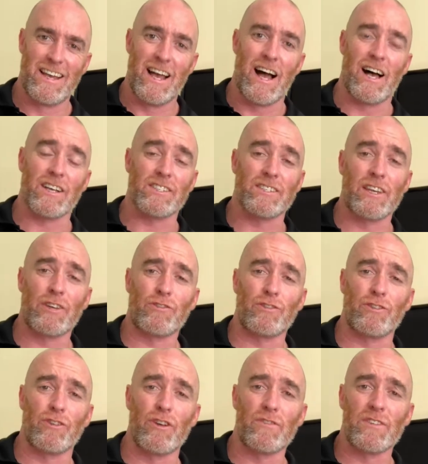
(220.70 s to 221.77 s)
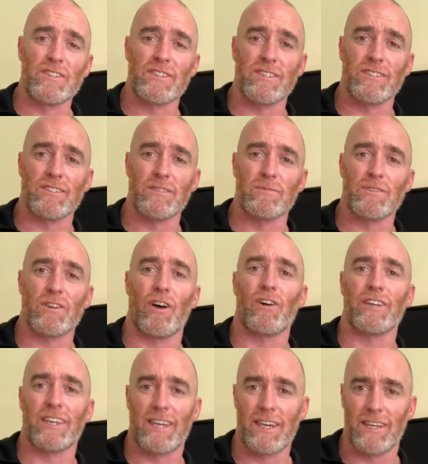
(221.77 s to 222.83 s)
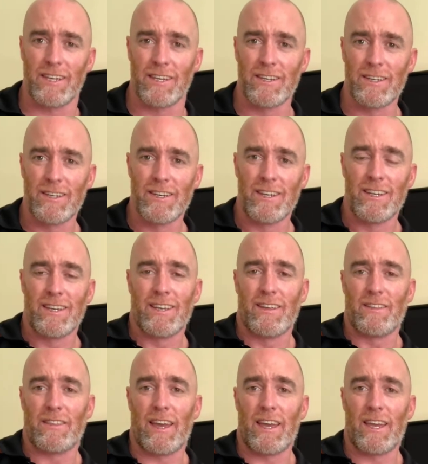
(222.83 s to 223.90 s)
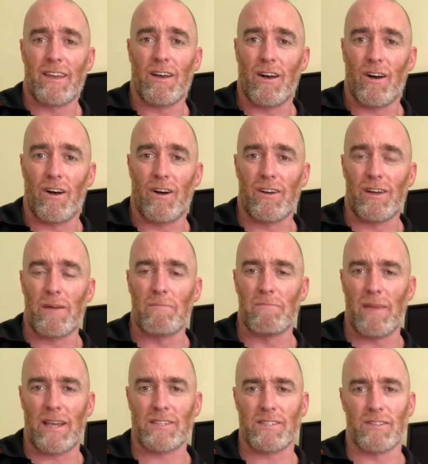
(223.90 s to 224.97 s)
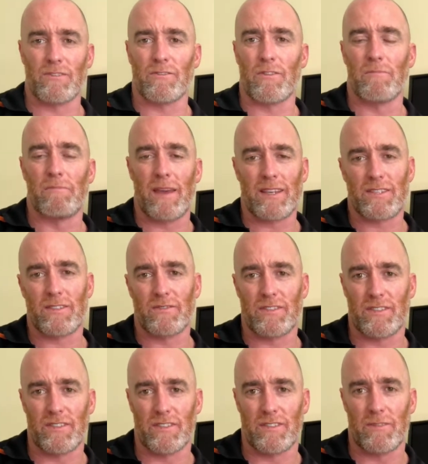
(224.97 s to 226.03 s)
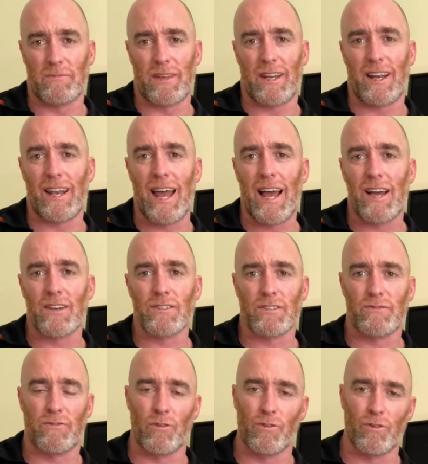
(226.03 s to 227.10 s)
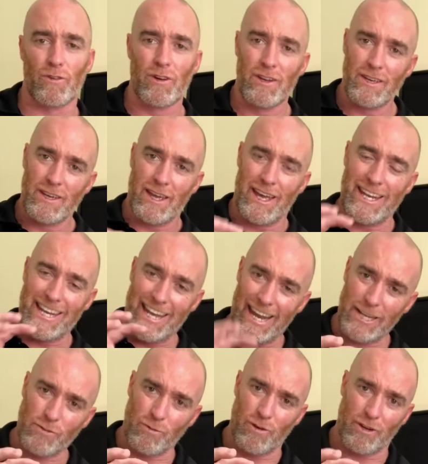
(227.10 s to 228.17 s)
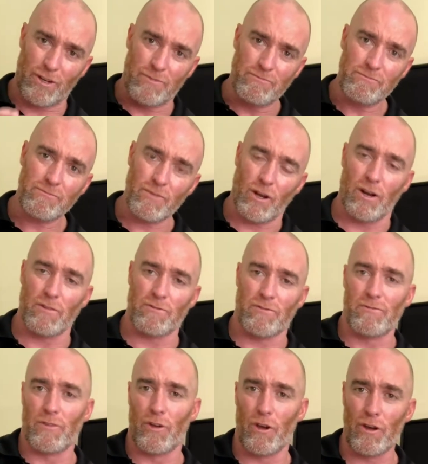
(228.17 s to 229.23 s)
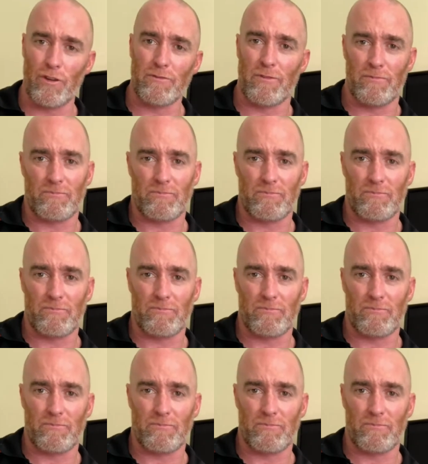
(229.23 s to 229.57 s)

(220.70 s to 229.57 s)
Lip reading: Our central nervous systems are key. They are a massive system that allows for a network of nerve